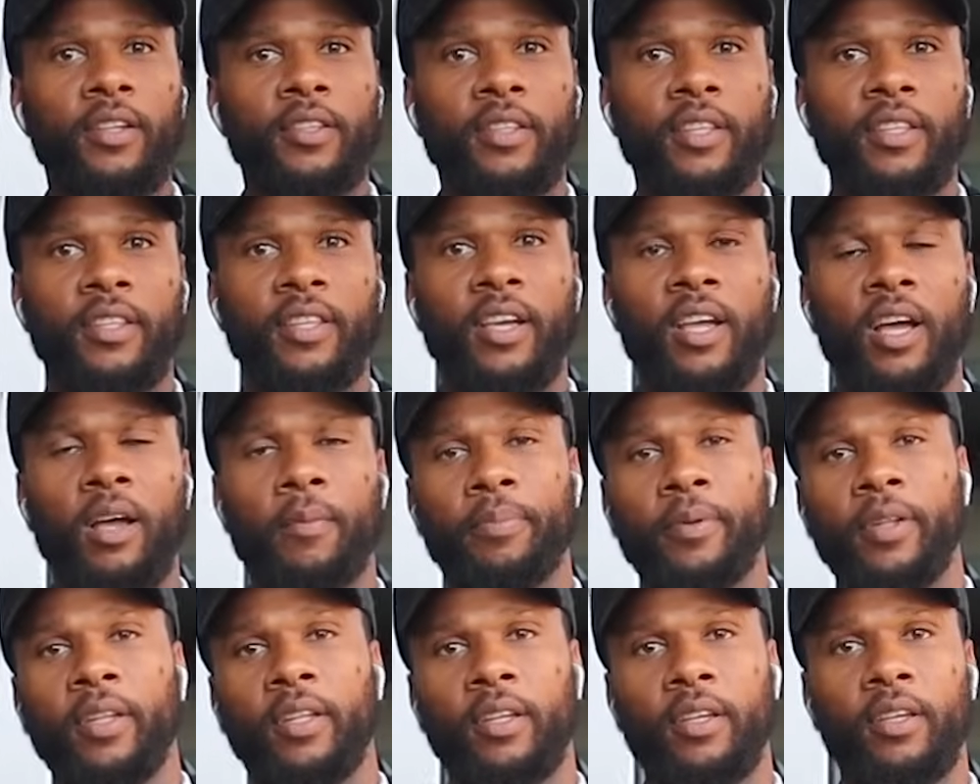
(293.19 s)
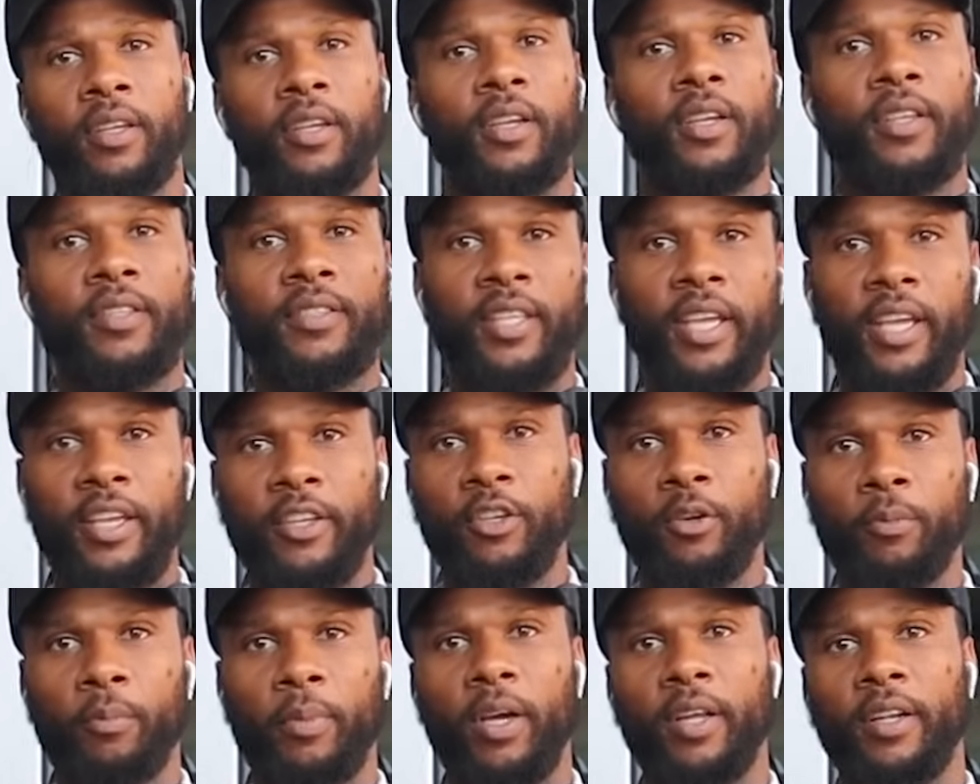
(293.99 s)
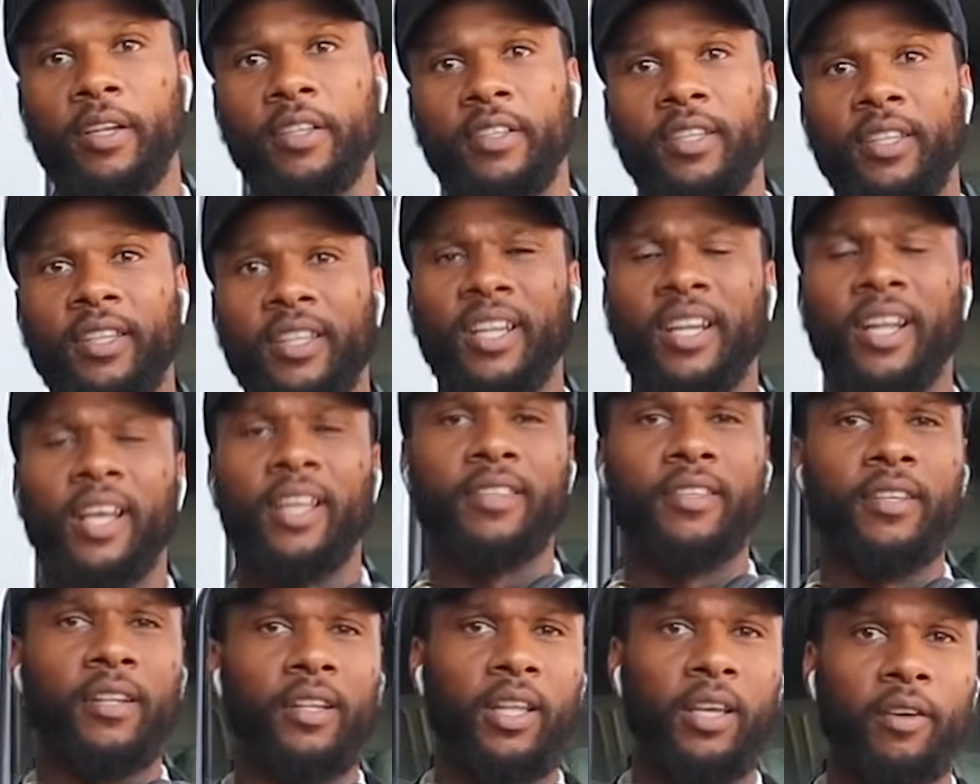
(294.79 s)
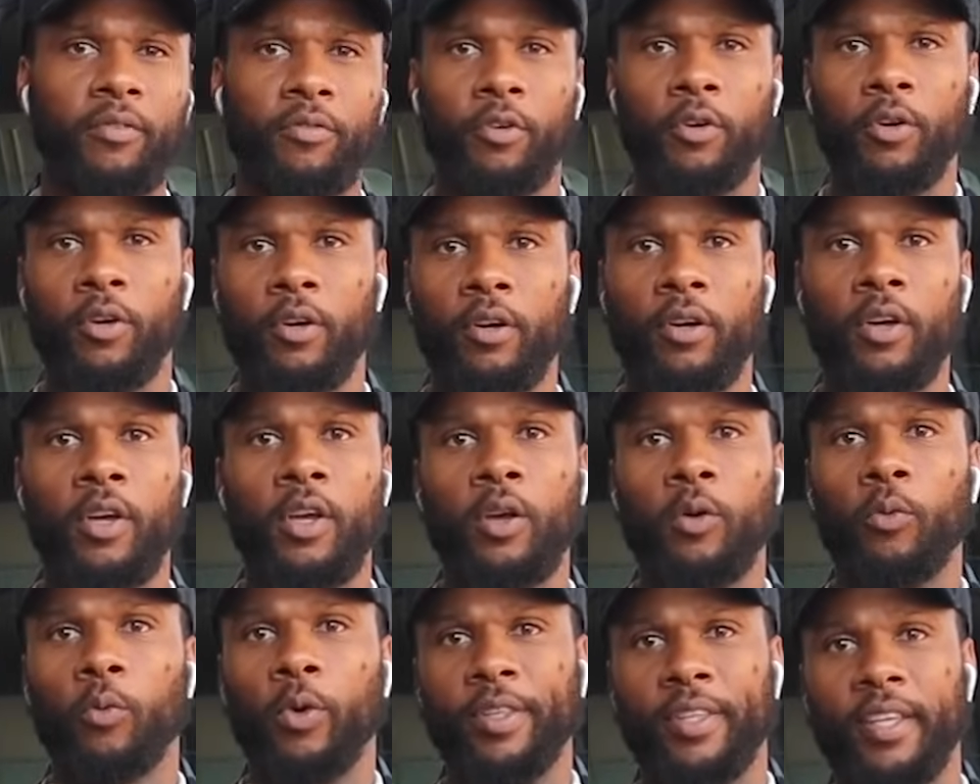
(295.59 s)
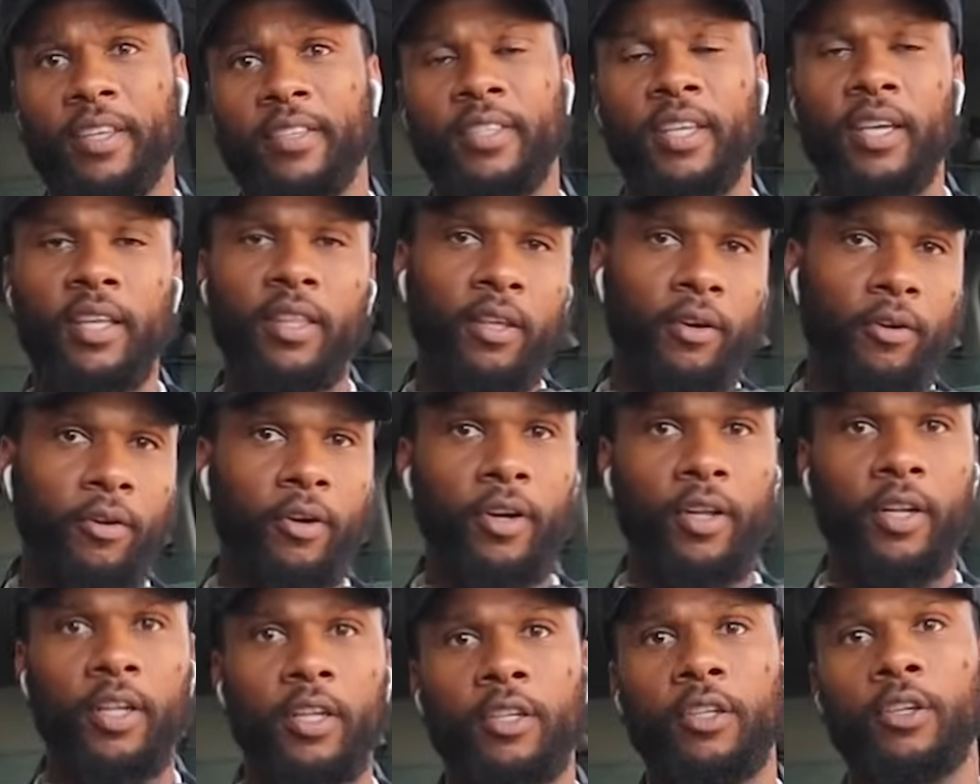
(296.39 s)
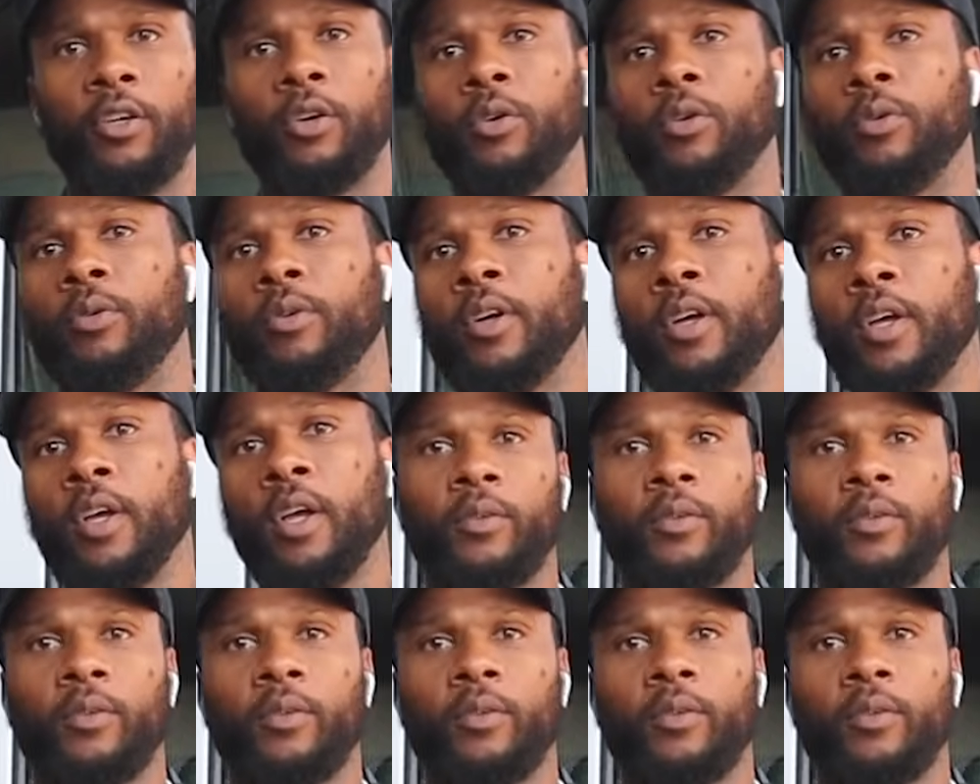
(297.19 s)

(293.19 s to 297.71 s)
Did the company take your money? Did they not deliver what they said they were gonna do?